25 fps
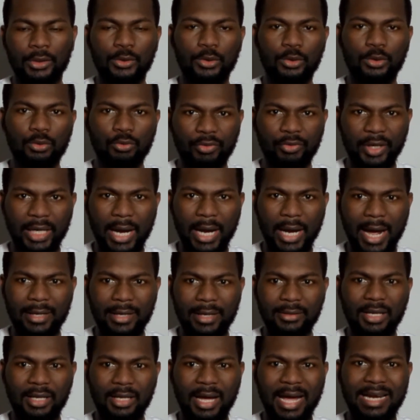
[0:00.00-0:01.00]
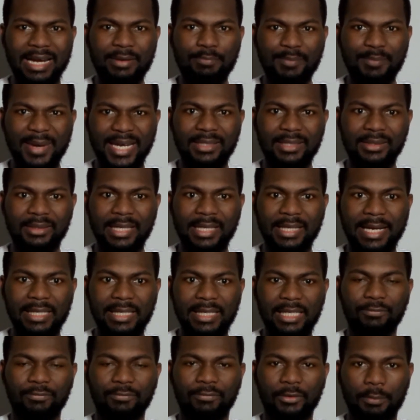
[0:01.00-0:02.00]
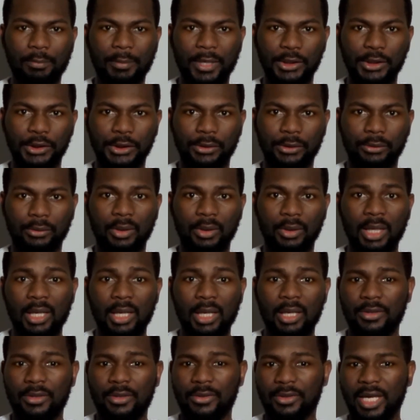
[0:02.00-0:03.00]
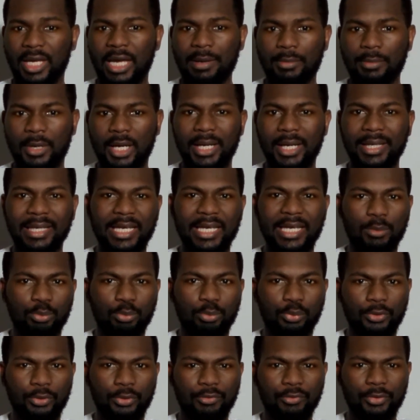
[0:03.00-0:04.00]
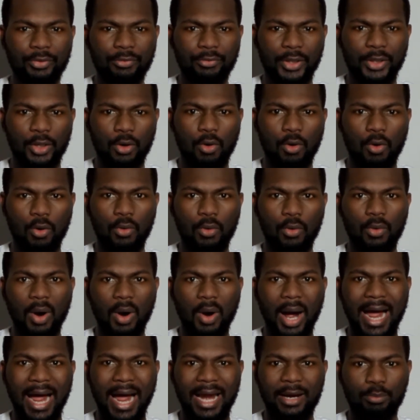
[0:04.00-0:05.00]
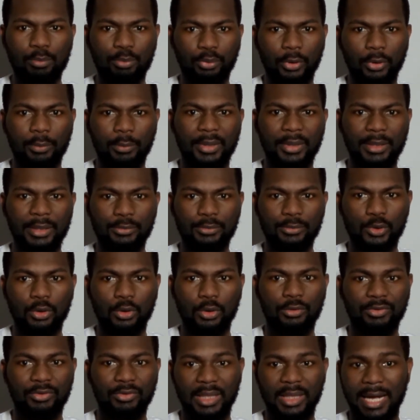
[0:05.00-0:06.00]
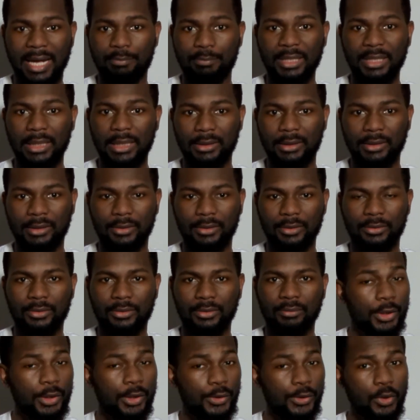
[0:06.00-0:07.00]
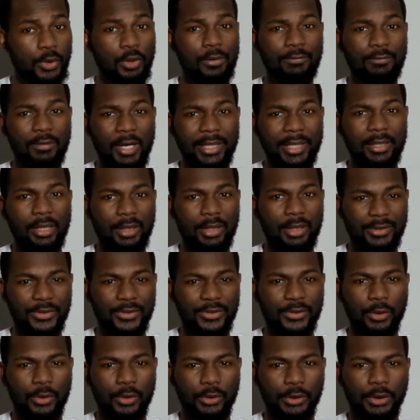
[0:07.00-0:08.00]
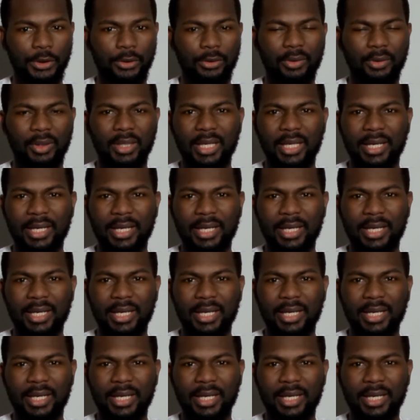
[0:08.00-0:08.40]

to rehearse and maintain information, thereby improving recall and problem solving abilities. So far in our discussion,